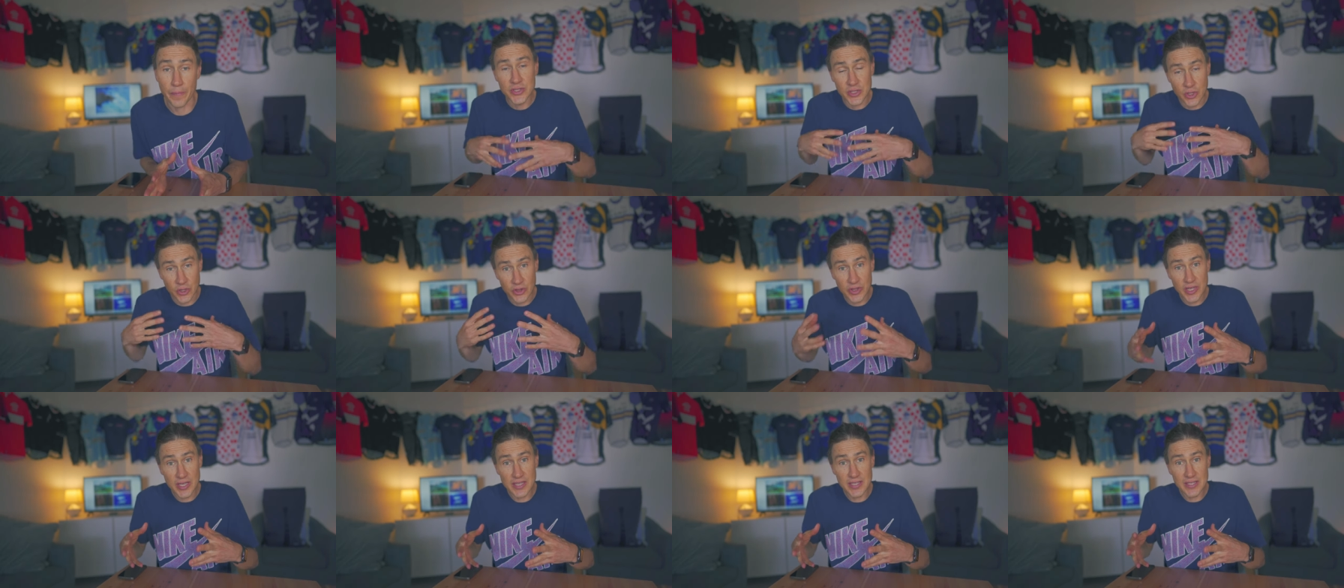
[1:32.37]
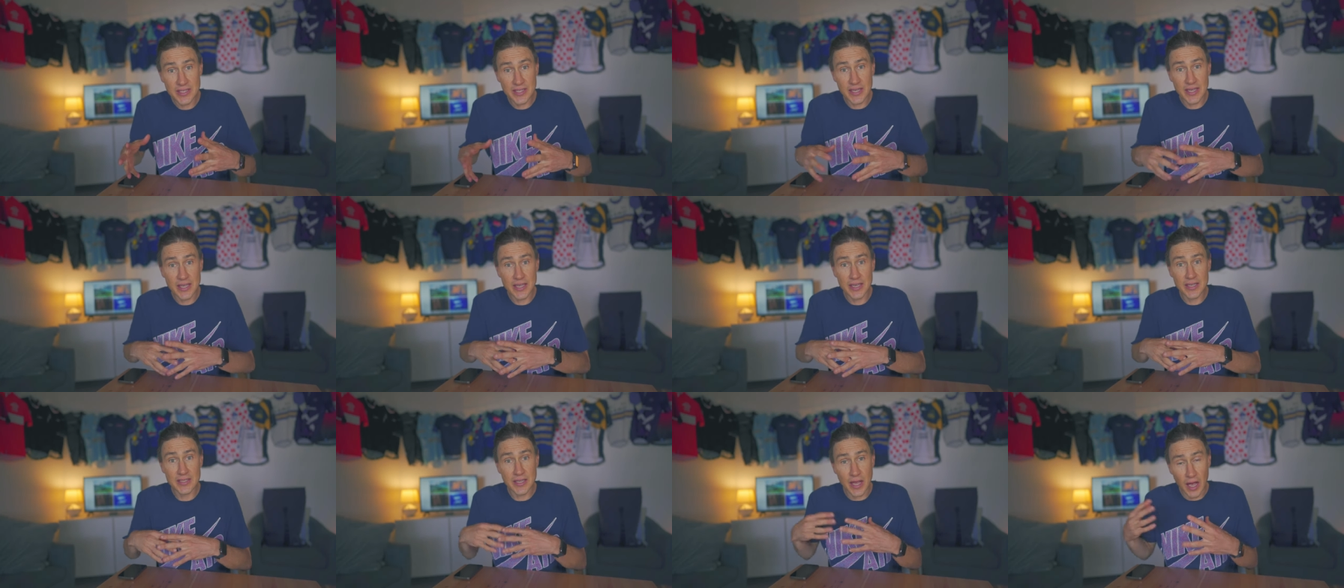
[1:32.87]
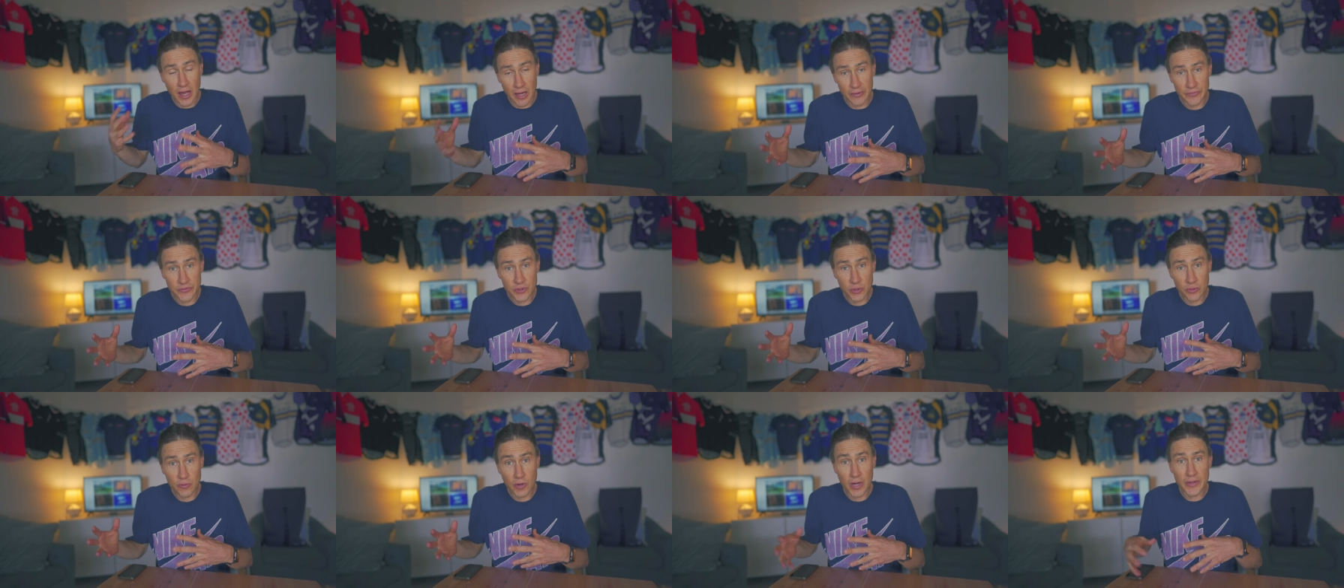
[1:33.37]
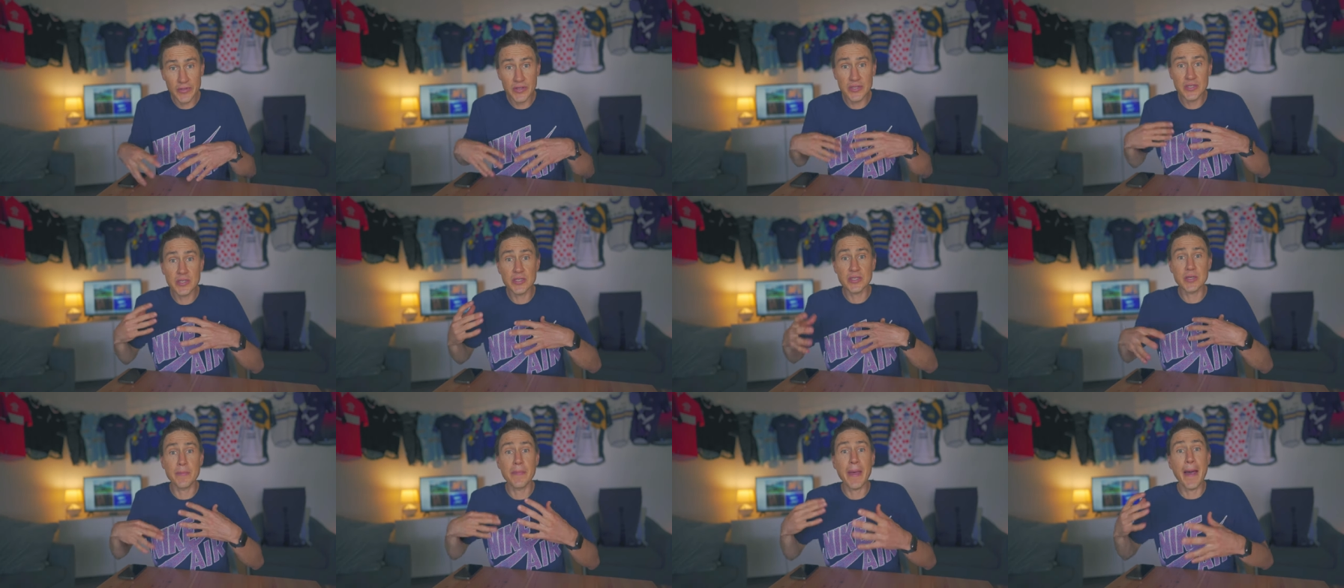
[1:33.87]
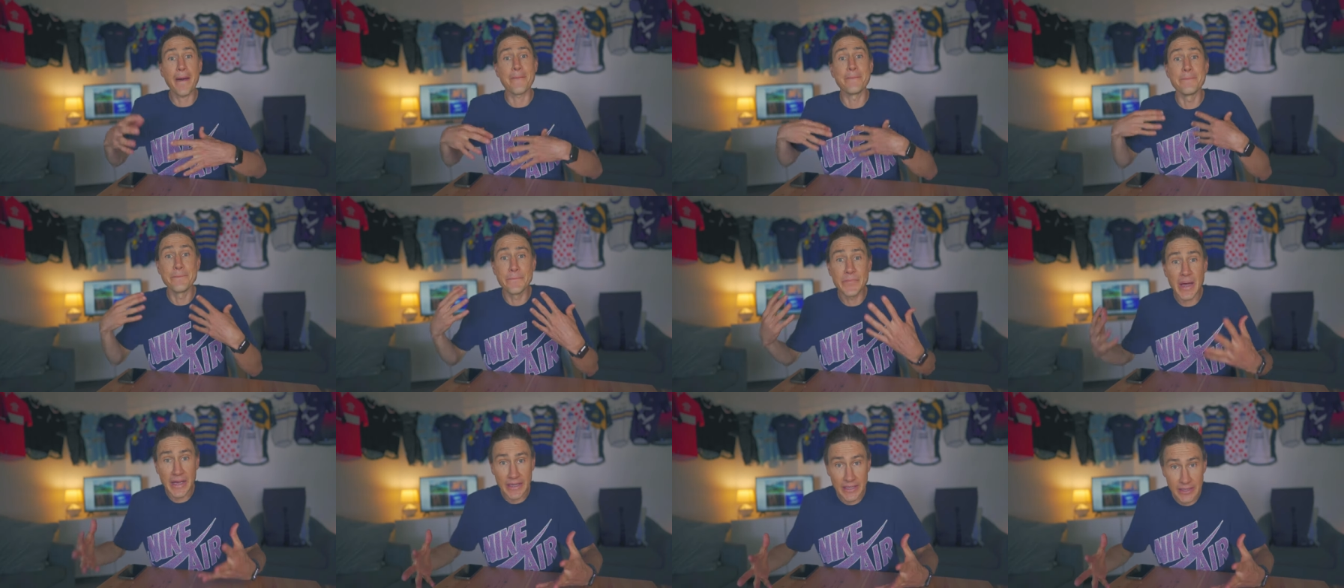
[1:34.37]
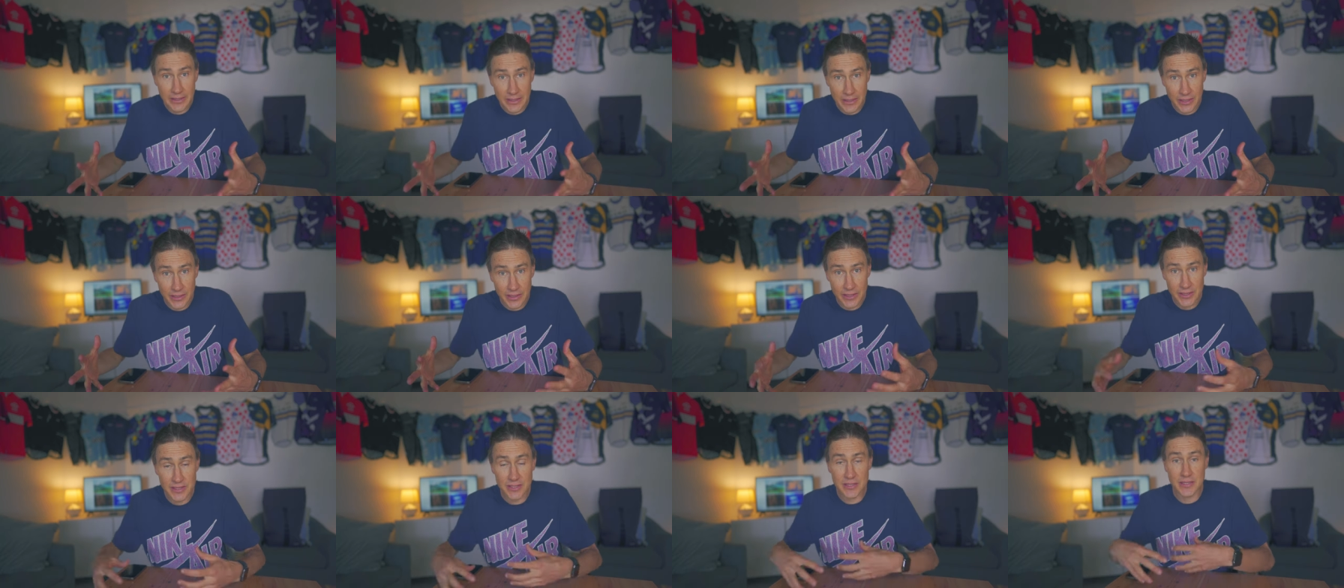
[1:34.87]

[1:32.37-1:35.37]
So this is, after a ride, this is about maintenance.